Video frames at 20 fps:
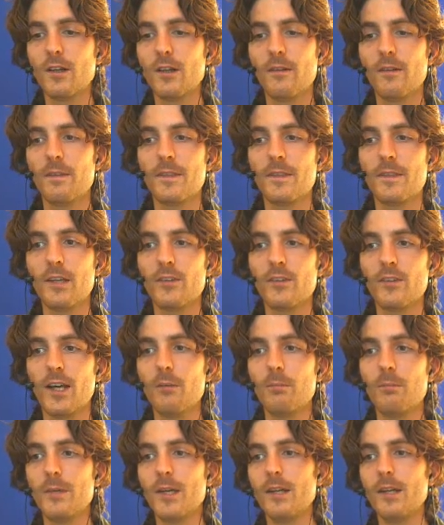doesn't
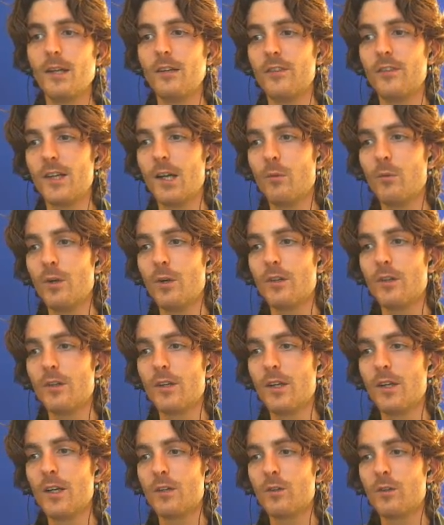help me anything. I want
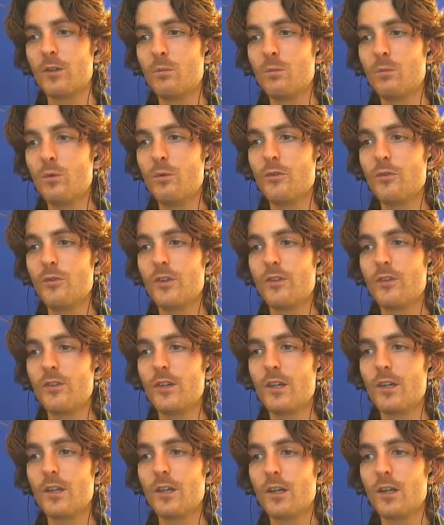to move this
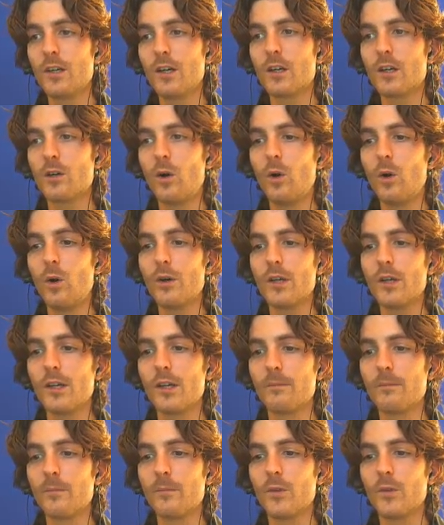here
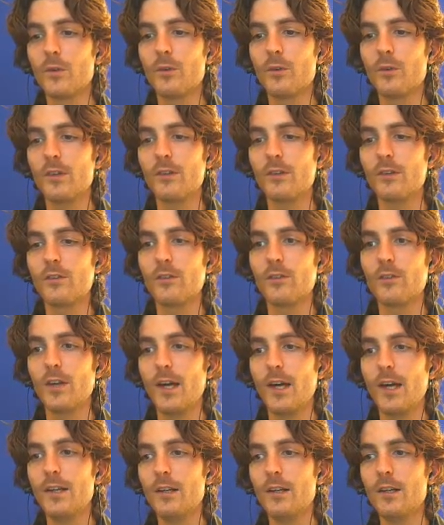according to this
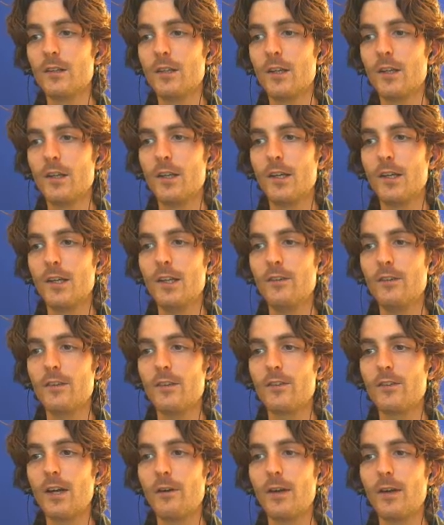slider in
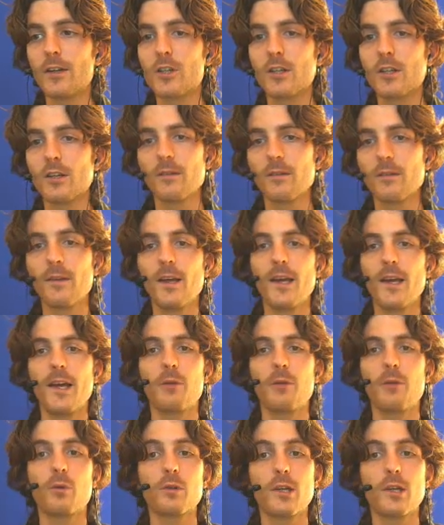this direction.
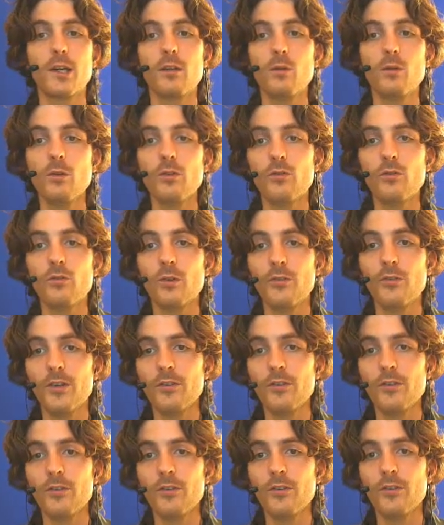And what you can use for
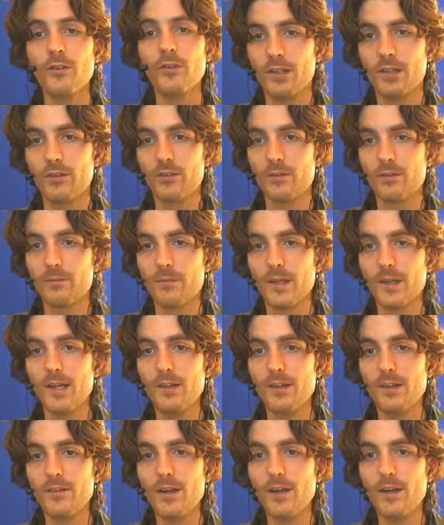this is
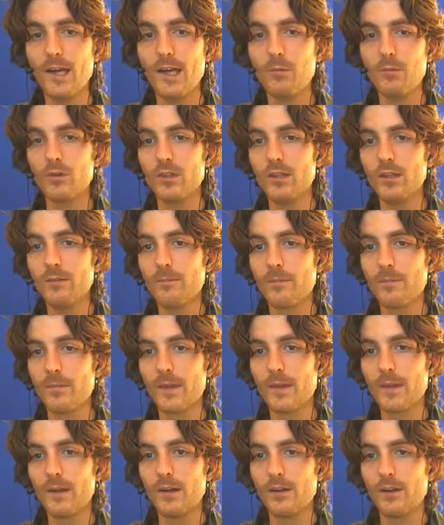in the library
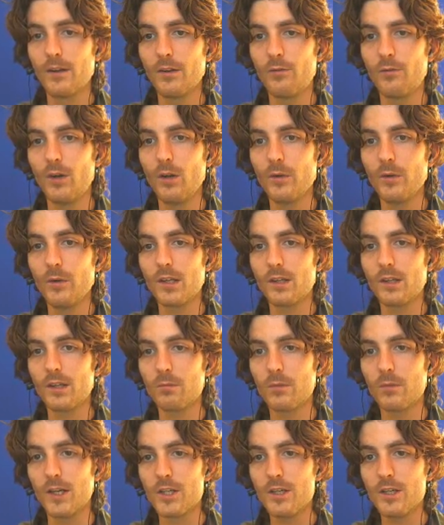the following
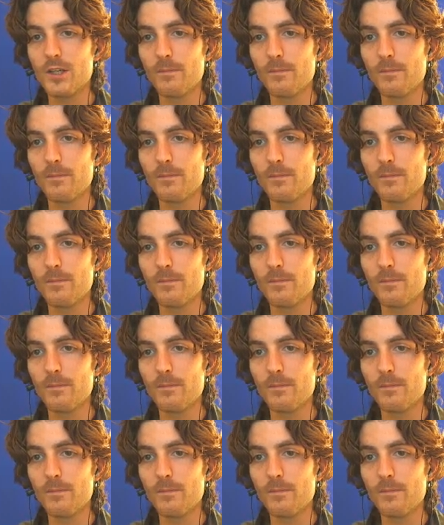expression.